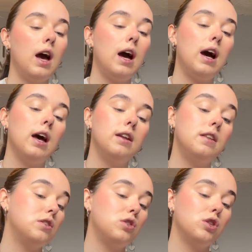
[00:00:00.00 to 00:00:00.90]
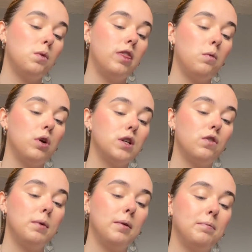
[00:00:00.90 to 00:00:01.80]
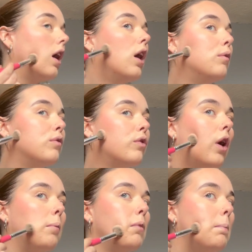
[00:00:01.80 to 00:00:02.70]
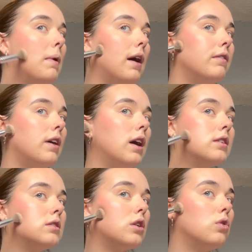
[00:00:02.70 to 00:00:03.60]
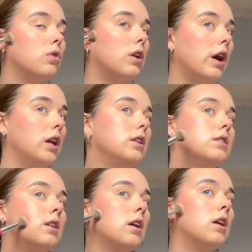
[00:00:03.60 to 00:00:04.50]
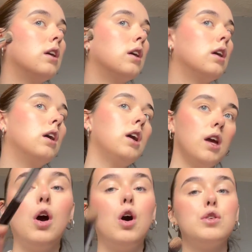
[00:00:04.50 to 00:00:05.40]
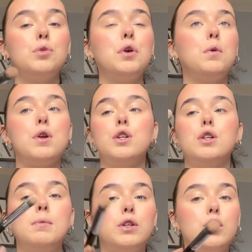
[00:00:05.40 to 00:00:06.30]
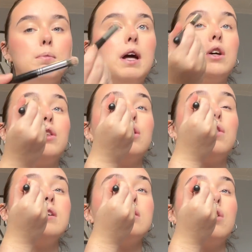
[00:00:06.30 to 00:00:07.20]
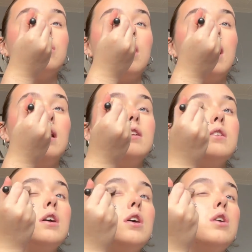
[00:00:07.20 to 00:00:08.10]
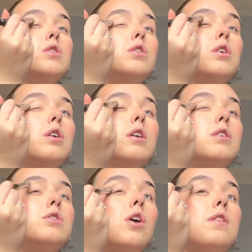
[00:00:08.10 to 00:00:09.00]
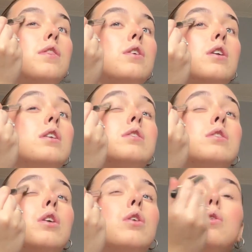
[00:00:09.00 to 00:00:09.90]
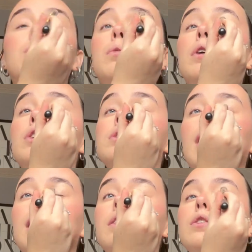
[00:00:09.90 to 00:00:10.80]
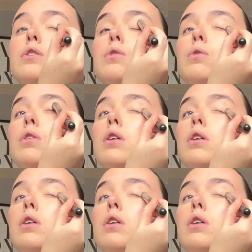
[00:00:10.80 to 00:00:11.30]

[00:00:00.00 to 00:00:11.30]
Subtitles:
and this is just the one that works for me. I'm from Belfast, Northern Ireland. Also, what you want to do is make sure you blend out the creases on your eyelids to ensure that there is no, when you set it, there's no